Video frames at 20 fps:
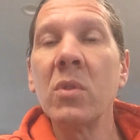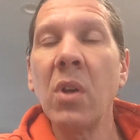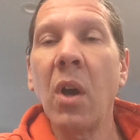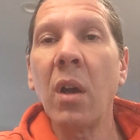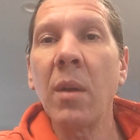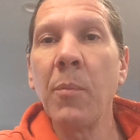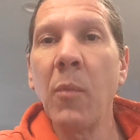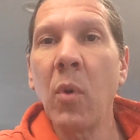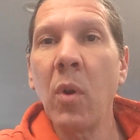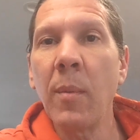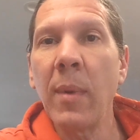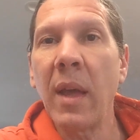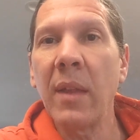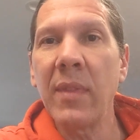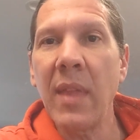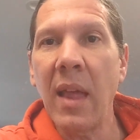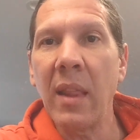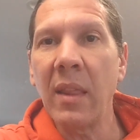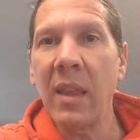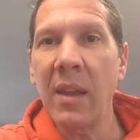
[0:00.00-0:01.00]
talk more
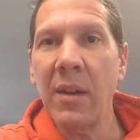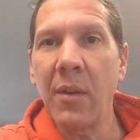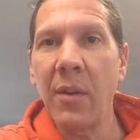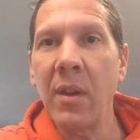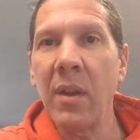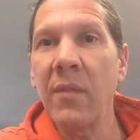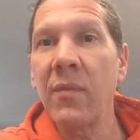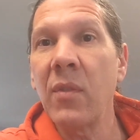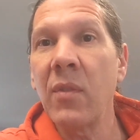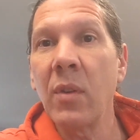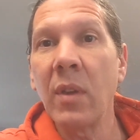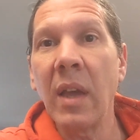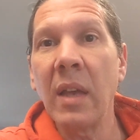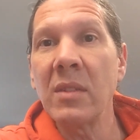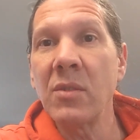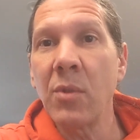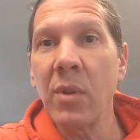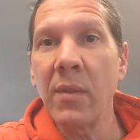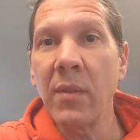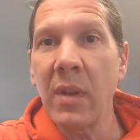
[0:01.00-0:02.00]
about that later if you
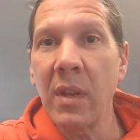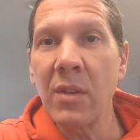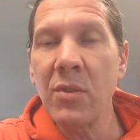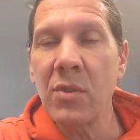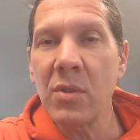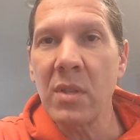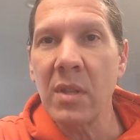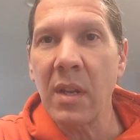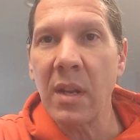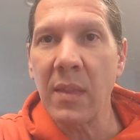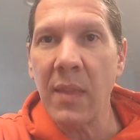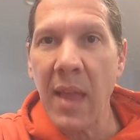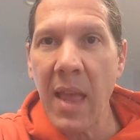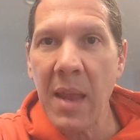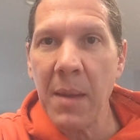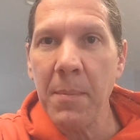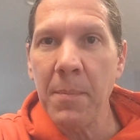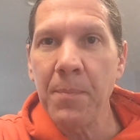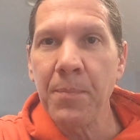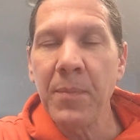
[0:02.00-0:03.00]
guys are even interested in
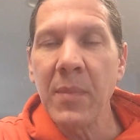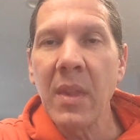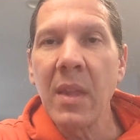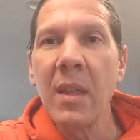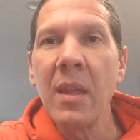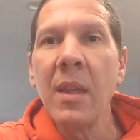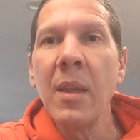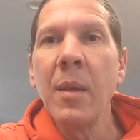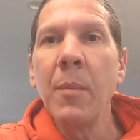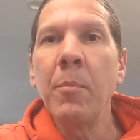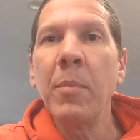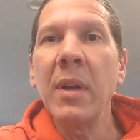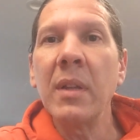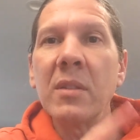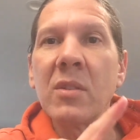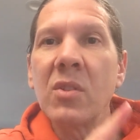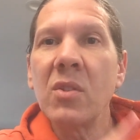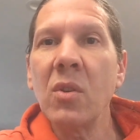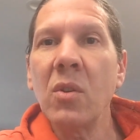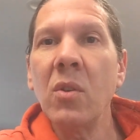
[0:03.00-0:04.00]
that.
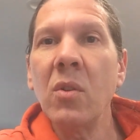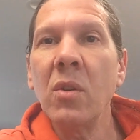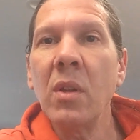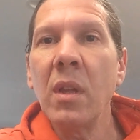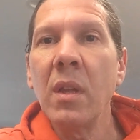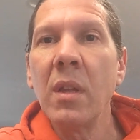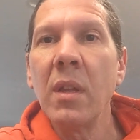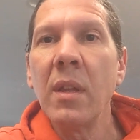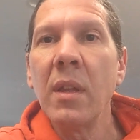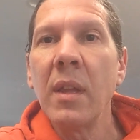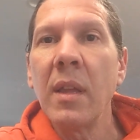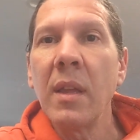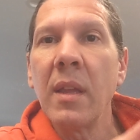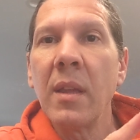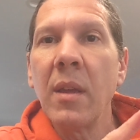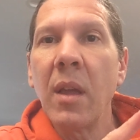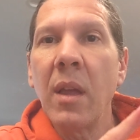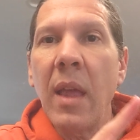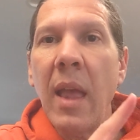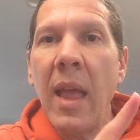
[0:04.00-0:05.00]
But song
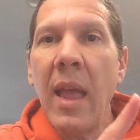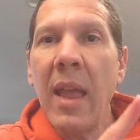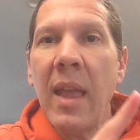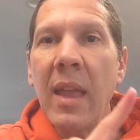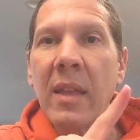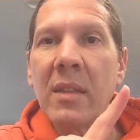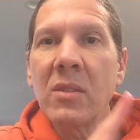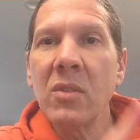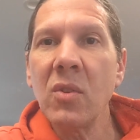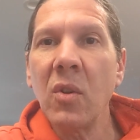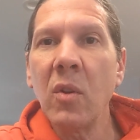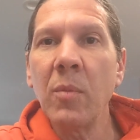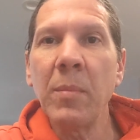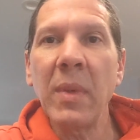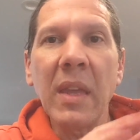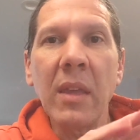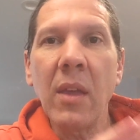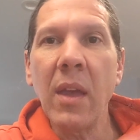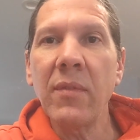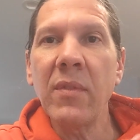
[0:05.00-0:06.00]
A and song
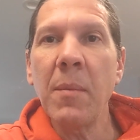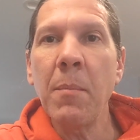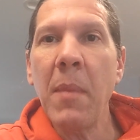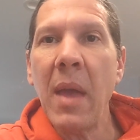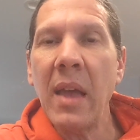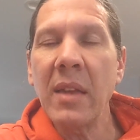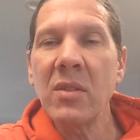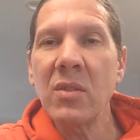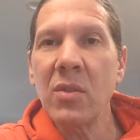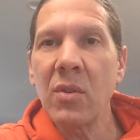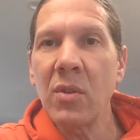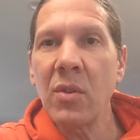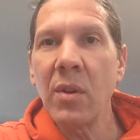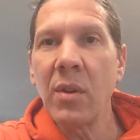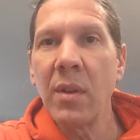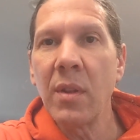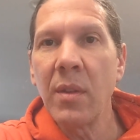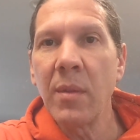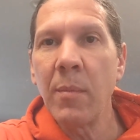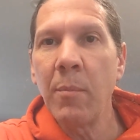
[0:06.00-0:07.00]
B, you have to
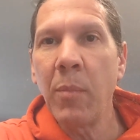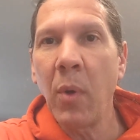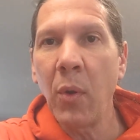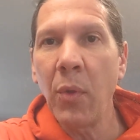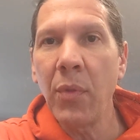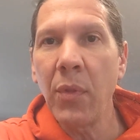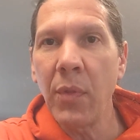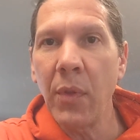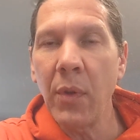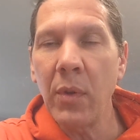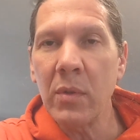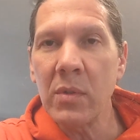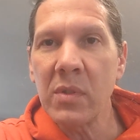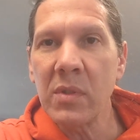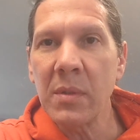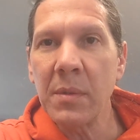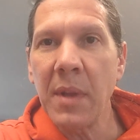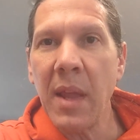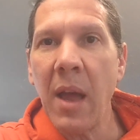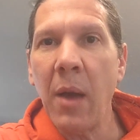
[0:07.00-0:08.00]
master both of those.
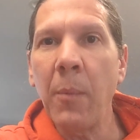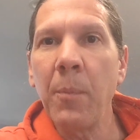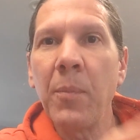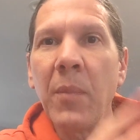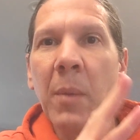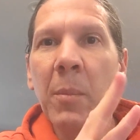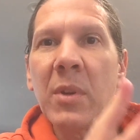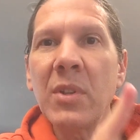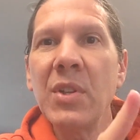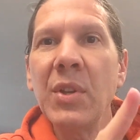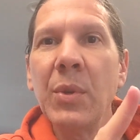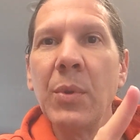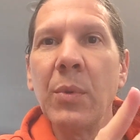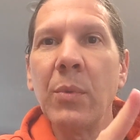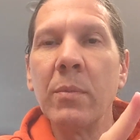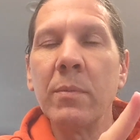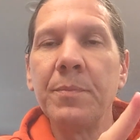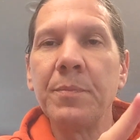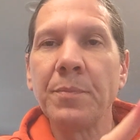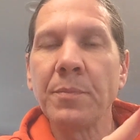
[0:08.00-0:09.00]
Now, number
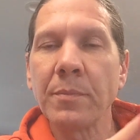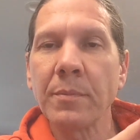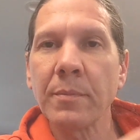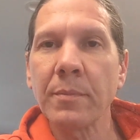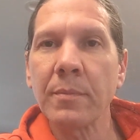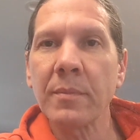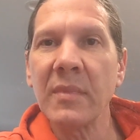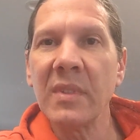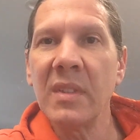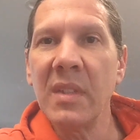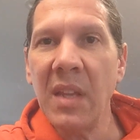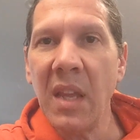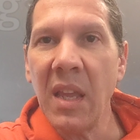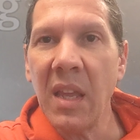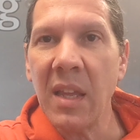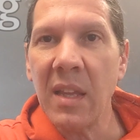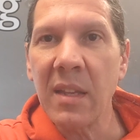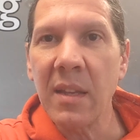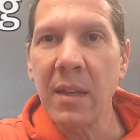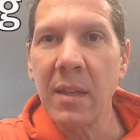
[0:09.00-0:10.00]
two,
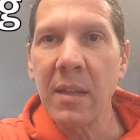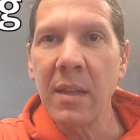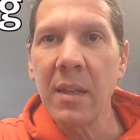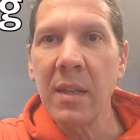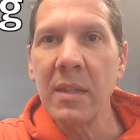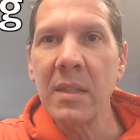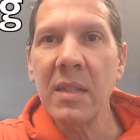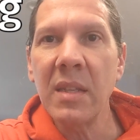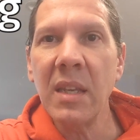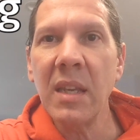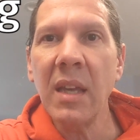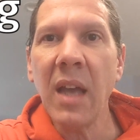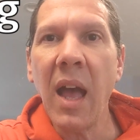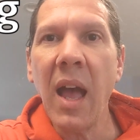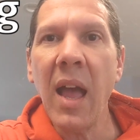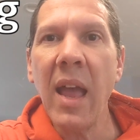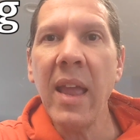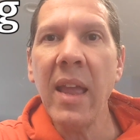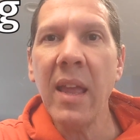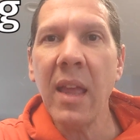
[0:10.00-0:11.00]
ting,
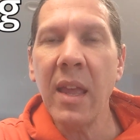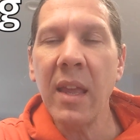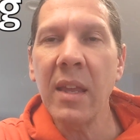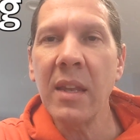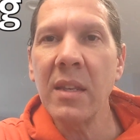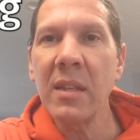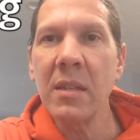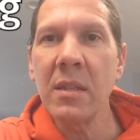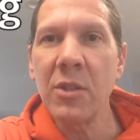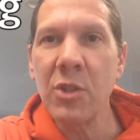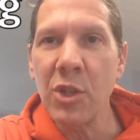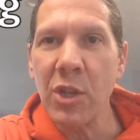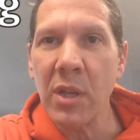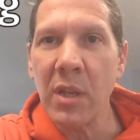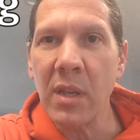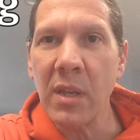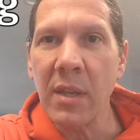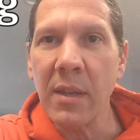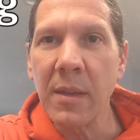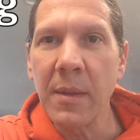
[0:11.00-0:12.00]

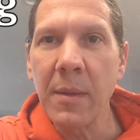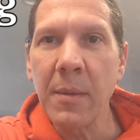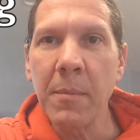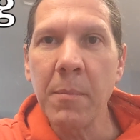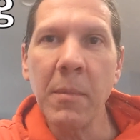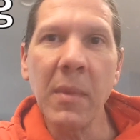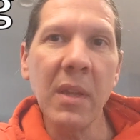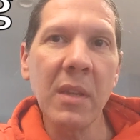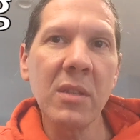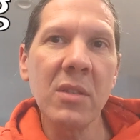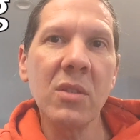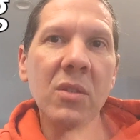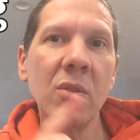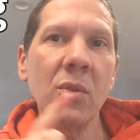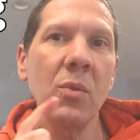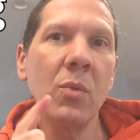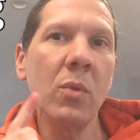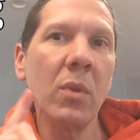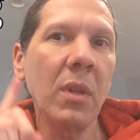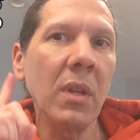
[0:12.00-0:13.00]
T-I-N-G, means
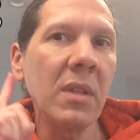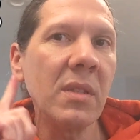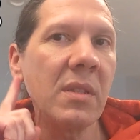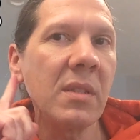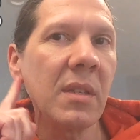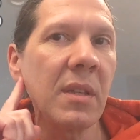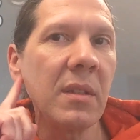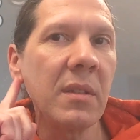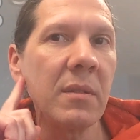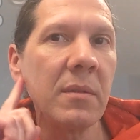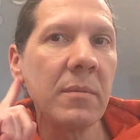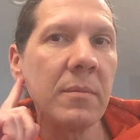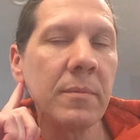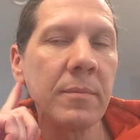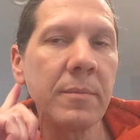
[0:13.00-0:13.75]
to listen.